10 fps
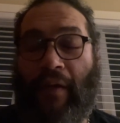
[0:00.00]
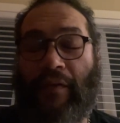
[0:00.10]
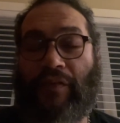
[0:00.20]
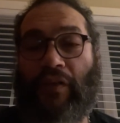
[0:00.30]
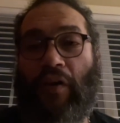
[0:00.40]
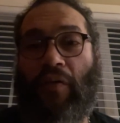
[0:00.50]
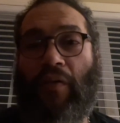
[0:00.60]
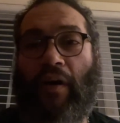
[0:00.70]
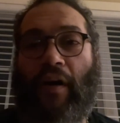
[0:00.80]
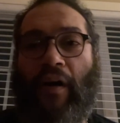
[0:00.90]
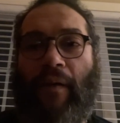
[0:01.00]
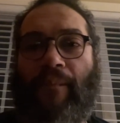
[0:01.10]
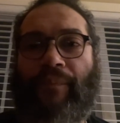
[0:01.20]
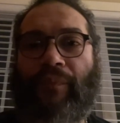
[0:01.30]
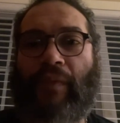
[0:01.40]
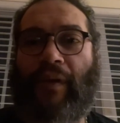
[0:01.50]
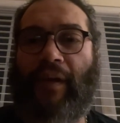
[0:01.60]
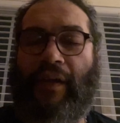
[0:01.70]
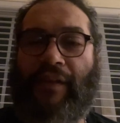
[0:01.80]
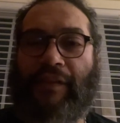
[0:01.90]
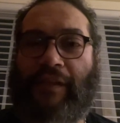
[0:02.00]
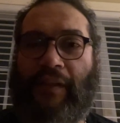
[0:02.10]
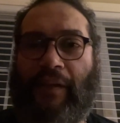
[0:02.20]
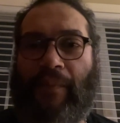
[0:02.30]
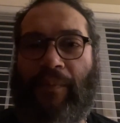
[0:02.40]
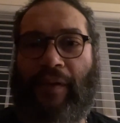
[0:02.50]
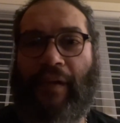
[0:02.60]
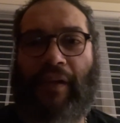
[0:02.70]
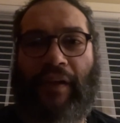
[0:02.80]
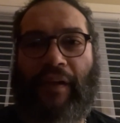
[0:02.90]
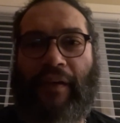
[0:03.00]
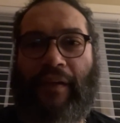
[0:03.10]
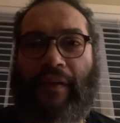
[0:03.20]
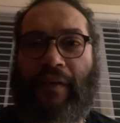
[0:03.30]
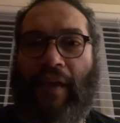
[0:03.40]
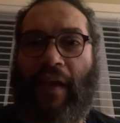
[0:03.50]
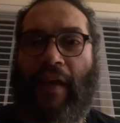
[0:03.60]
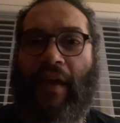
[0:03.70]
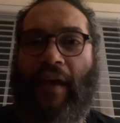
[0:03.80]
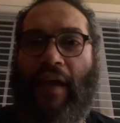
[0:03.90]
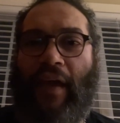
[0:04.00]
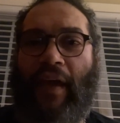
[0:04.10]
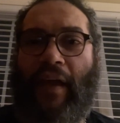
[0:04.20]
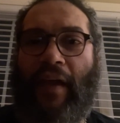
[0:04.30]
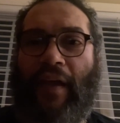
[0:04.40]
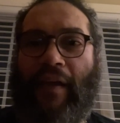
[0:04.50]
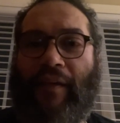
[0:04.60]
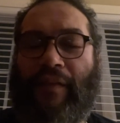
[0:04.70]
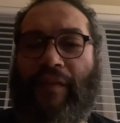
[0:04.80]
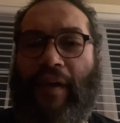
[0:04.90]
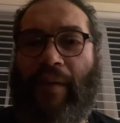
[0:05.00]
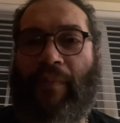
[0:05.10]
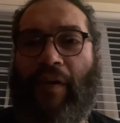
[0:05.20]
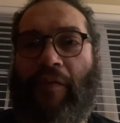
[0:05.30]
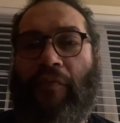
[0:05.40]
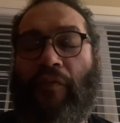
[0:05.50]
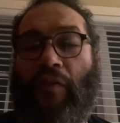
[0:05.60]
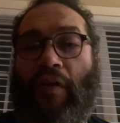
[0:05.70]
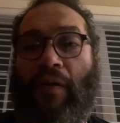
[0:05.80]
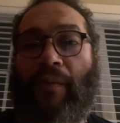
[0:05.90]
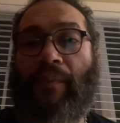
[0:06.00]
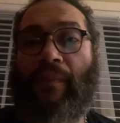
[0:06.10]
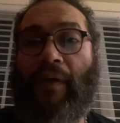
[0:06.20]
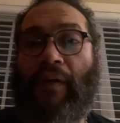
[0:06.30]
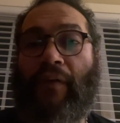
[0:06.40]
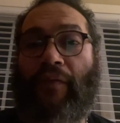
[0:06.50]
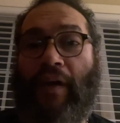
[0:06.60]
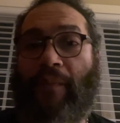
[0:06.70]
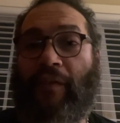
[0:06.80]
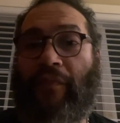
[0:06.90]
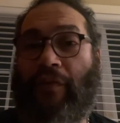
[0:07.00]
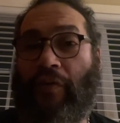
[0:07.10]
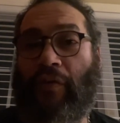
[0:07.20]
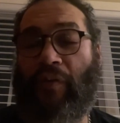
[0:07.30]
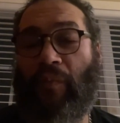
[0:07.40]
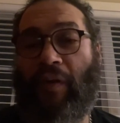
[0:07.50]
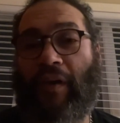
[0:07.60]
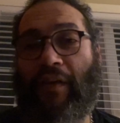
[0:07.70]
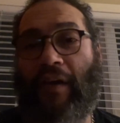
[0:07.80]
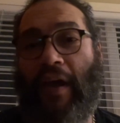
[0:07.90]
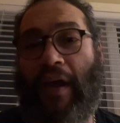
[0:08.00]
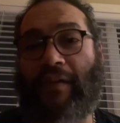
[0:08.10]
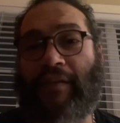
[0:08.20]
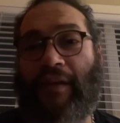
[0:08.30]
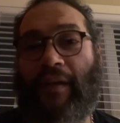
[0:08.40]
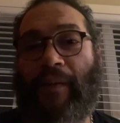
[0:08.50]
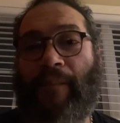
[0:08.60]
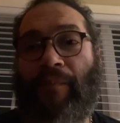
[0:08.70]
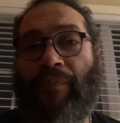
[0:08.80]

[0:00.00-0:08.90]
so um in this clip it is a segment from family feud where they're asking